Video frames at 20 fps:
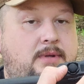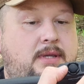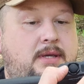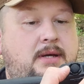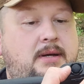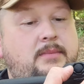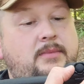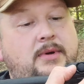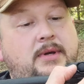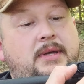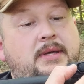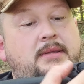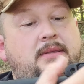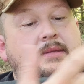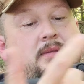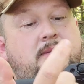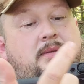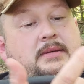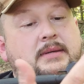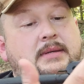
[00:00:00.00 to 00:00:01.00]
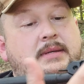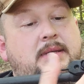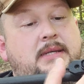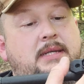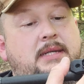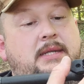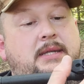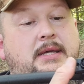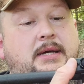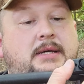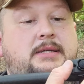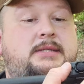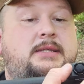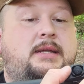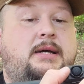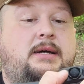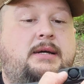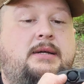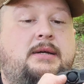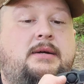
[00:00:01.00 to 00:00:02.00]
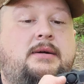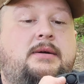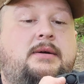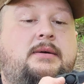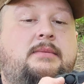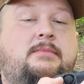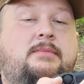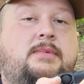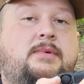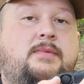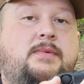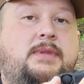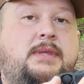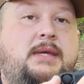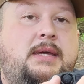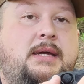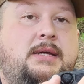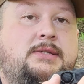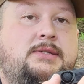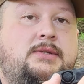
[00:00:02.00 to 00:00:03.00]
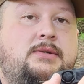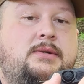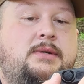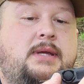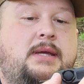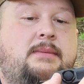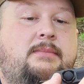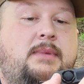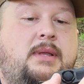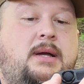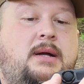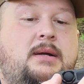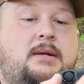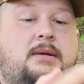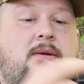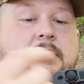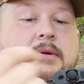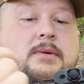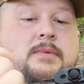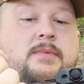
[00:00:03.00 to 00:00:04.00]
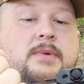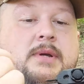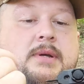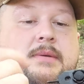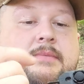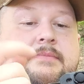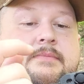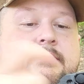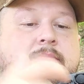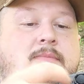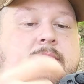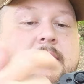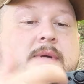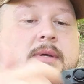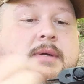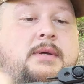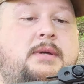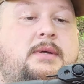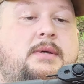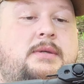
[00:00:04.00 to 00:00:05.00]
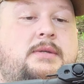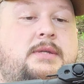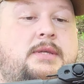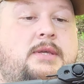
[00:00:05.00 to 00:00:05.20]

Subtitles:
come with. Does not come with the extra M-lock hardware to